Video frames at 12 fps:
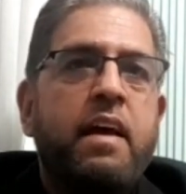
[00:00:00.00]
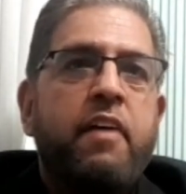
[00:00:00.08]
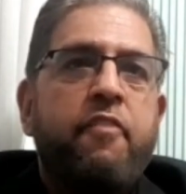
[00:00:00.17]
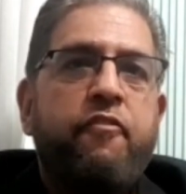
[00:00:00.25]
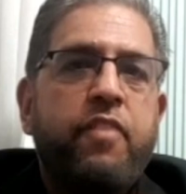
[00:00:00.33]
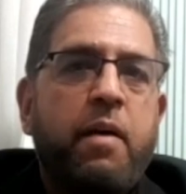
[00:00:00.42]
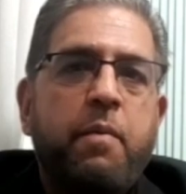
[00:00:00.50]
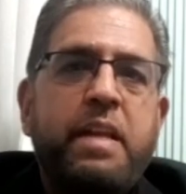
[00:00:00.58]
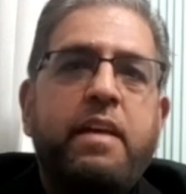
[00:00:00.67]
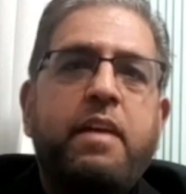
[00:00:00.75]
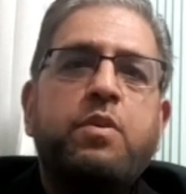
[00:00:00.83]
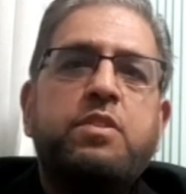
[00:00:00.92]
I mean, it
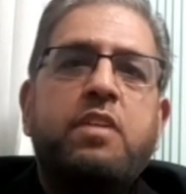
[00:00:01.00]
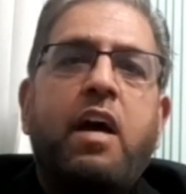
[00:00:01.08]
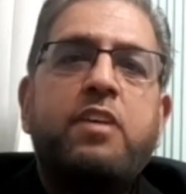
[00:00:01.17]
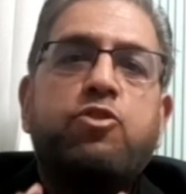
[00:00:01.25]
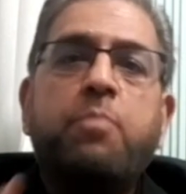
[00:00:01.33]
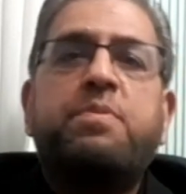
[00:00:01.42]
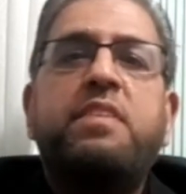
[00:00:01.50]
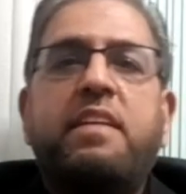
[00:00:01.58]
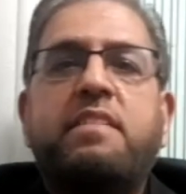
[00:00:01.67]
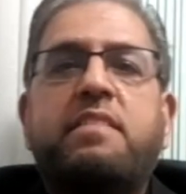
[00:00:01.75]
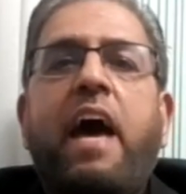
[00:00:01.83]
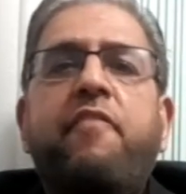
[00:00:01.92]
was like subsidies.
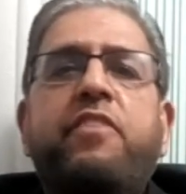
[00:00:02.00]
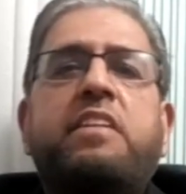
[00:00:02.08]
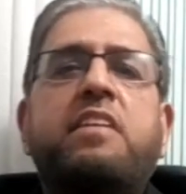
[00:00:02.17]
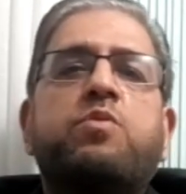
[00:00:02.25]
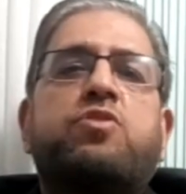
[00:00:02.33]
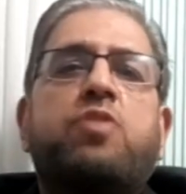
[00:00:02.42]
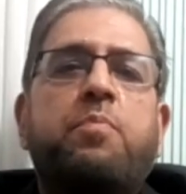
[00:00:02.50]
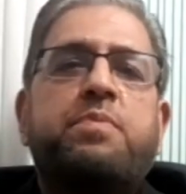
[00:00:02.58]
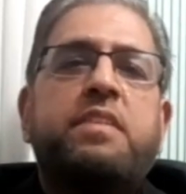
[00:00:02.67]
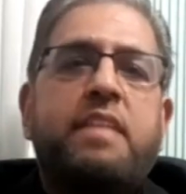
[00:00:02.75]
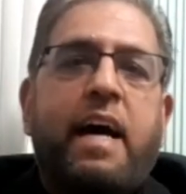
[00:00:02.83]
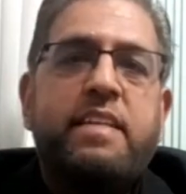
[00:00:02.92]
Everything was
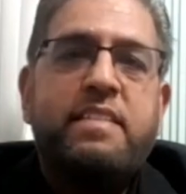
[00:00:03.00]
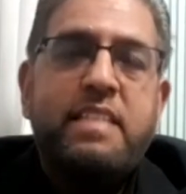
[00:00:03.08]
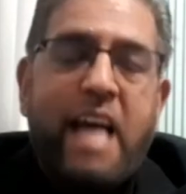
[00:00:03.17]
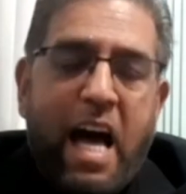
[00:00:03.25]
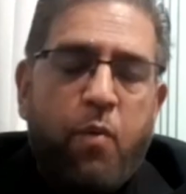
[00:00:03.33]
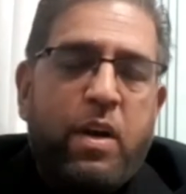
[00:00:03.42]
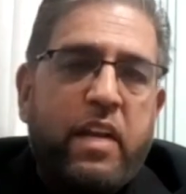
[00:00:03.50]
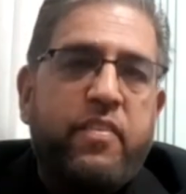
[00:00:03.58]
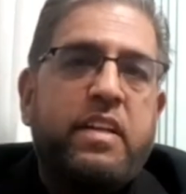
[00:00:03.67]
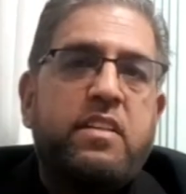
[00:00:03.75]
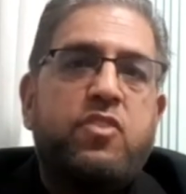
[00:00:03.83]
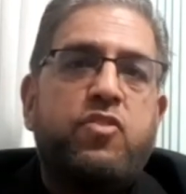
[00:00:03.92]
subsidized. Now we're living in the
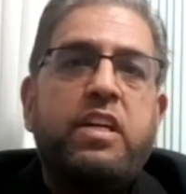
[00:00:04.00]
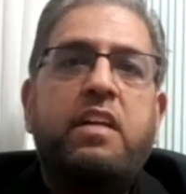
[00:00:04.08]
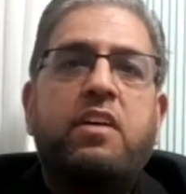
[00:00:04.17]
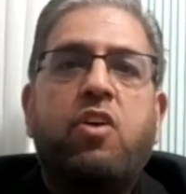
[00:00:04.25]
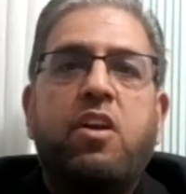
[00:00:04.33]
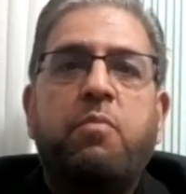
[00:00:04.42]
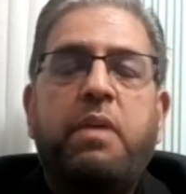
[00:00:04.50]
real economy.